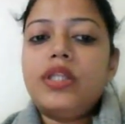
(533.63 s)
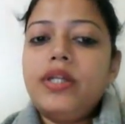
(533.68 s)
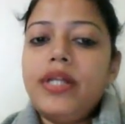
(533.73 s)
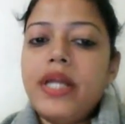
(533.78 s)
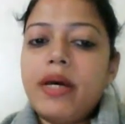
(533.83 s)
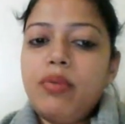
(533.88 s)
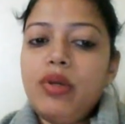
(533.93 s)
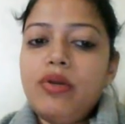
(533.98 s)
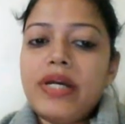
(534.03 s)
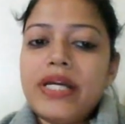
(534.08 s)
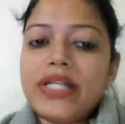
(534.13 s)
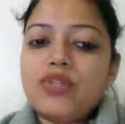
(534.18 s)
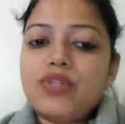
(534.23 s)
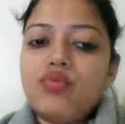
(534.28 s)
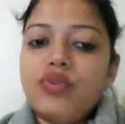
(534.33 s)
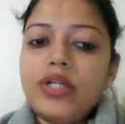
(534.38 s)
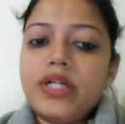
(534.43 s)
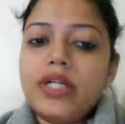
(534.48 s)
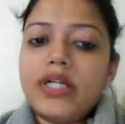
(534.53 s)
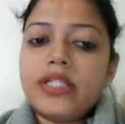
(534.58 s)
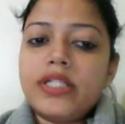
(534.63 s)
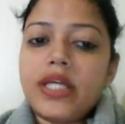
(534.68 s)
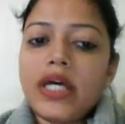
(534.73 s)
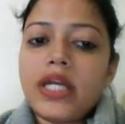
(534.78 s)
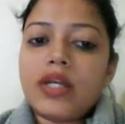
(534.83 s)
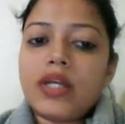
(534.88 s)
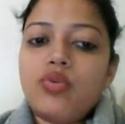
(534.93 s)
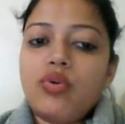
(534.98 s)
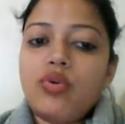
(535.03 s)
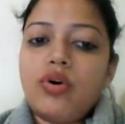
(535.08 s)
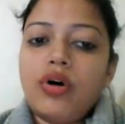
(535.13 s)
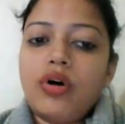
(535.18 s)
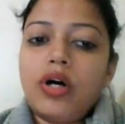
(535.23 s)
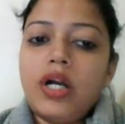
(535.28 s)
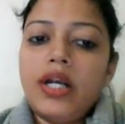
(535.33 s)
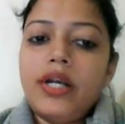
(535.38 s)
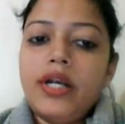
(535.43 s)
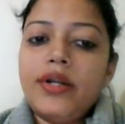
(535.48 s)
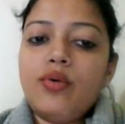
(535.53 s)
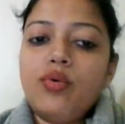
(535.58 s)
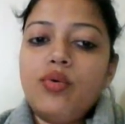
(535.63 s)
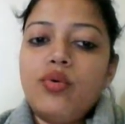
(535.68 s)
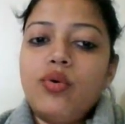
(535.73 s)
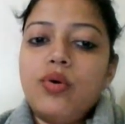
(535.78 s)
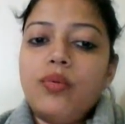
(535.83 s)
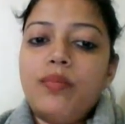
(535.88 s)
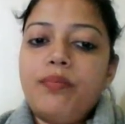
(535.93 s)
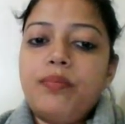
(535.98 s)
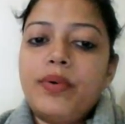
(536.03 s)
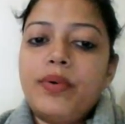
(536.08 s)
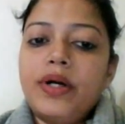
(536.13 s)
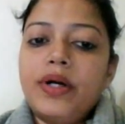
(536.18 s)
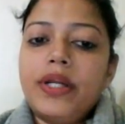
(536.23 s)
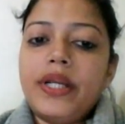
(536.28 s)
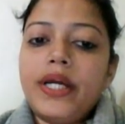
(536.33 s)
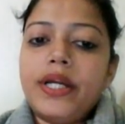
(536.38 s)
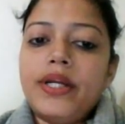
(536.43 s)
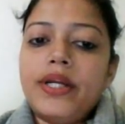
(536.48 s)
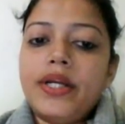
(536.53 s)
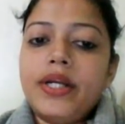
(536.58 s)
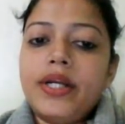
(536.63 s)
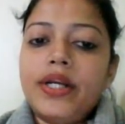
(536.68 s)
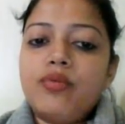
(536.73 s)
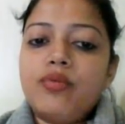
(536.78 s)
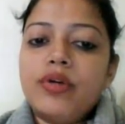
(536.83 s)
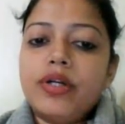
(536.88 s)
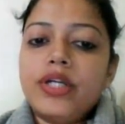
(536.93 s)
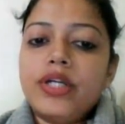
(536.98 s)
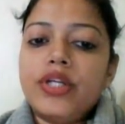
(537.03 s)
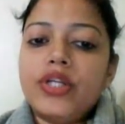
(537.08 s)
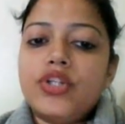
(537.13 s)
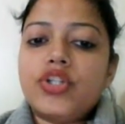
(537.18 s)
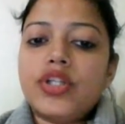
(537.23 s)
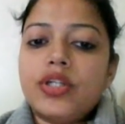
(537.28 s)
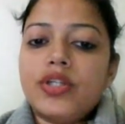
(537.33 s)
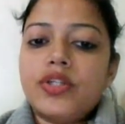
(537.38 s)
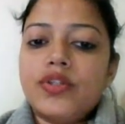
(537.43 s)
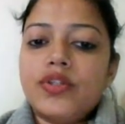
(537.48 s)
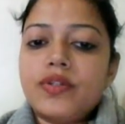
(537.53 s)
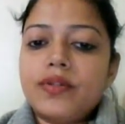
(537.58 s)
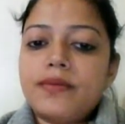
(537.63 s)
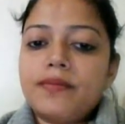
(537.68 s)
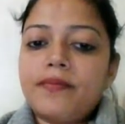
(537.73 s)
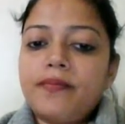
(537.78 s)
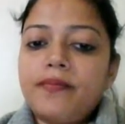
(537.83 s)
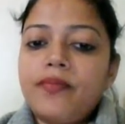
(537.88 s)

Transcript: WH words are called open-ended questions.